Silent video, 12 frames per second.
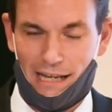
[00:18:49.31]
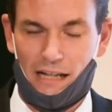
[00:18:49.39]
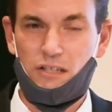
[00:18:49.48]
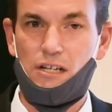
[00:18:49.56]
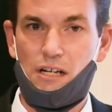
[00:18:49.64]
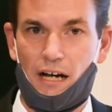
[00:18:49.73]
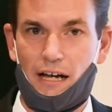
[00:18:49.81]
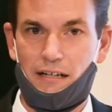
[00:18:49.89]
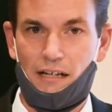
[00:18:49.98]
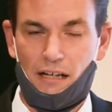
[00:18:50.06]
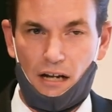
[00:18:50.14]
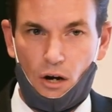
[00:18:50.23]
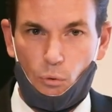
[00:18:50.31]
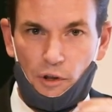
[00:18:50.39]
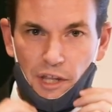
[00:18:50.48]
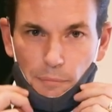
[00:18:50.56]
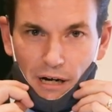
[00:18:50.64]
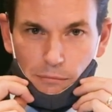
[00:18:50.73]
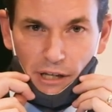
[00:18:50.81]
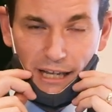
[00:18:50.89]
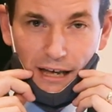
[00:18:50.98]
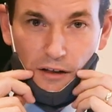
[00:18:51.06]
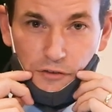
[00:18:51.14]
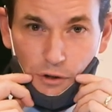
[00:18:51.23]
And it's not what the public
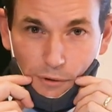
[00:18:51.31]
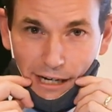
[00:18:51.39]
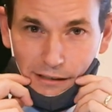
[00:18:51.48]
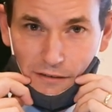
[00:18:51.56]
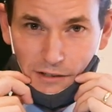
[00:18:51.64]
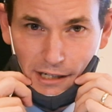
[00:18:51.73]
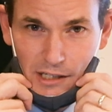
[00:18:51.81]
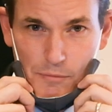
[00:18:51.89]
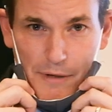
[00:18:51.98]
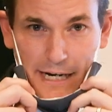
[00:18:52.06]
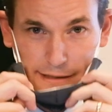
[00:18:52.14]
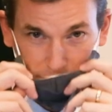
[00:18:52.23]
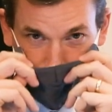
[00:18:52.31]
health directives expect.